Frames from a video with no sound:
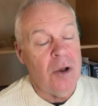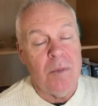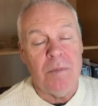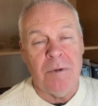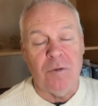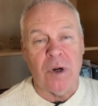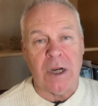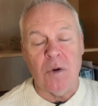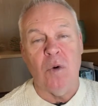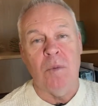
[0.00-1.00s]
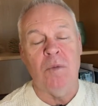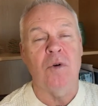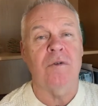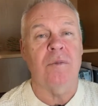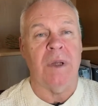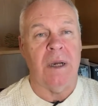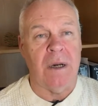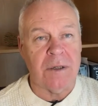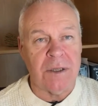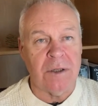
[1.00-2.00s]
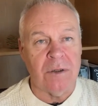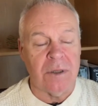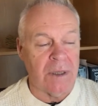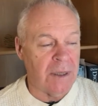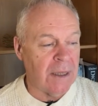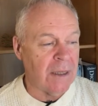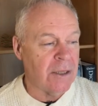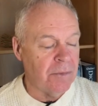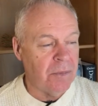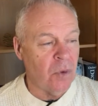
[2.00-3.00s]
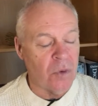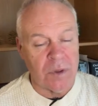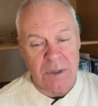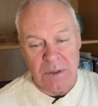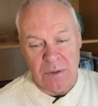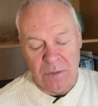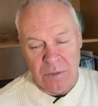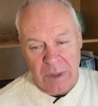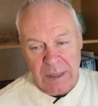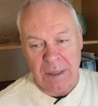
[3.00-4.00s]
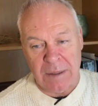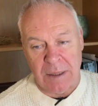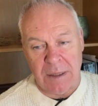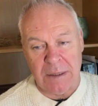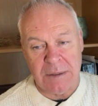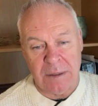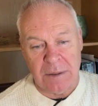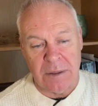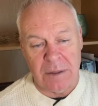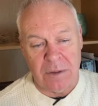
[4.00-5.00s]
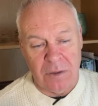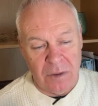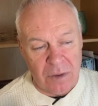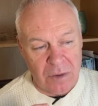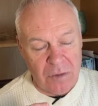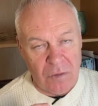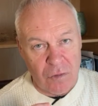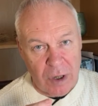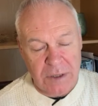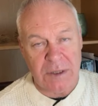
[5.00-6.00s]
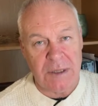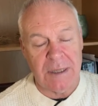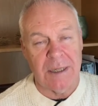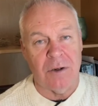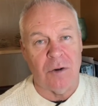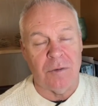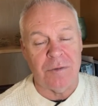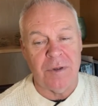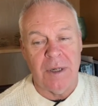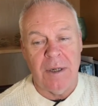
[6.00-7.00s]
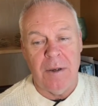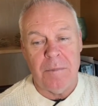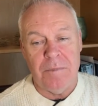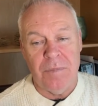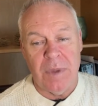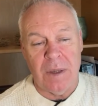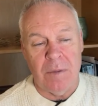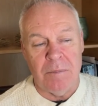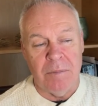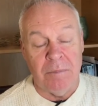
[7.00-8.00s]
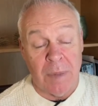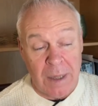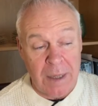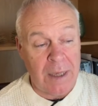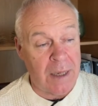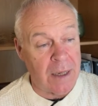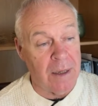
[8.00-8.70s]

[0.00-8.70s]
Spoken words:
before I quote more from the article, I think it's important to recognize that the thrust of my